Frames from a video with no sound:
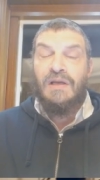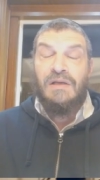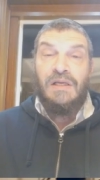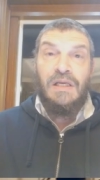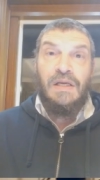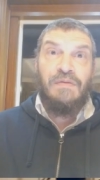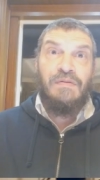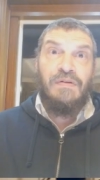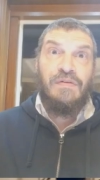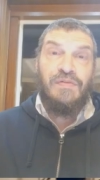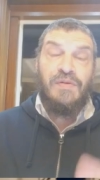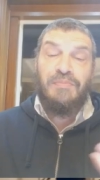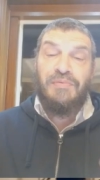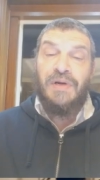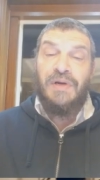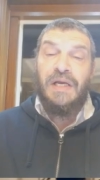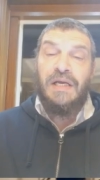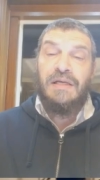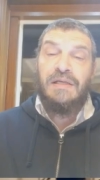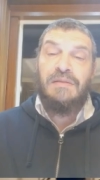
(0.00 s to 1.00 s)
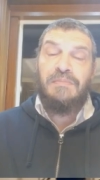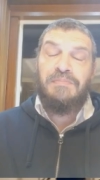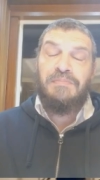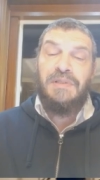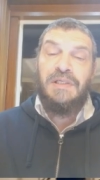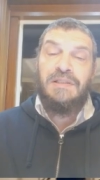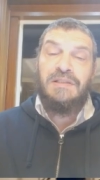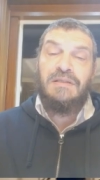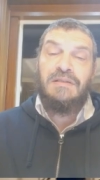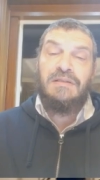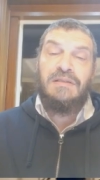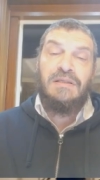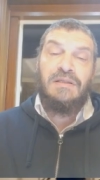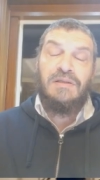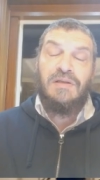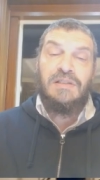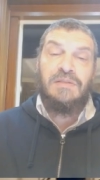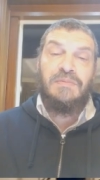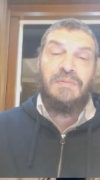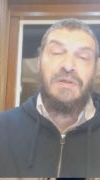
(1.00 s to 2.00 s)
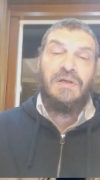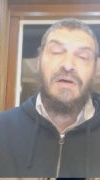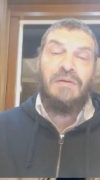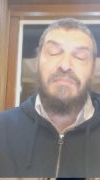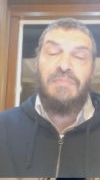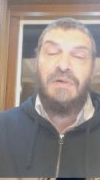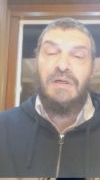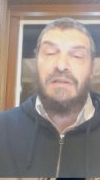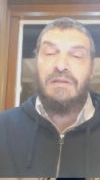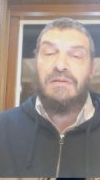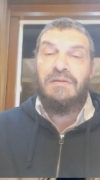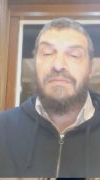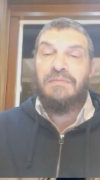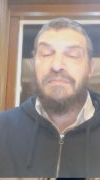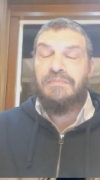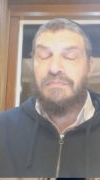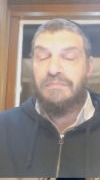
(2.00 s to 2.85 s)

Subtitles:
Even if you break it pieces, it doesn't become bottle.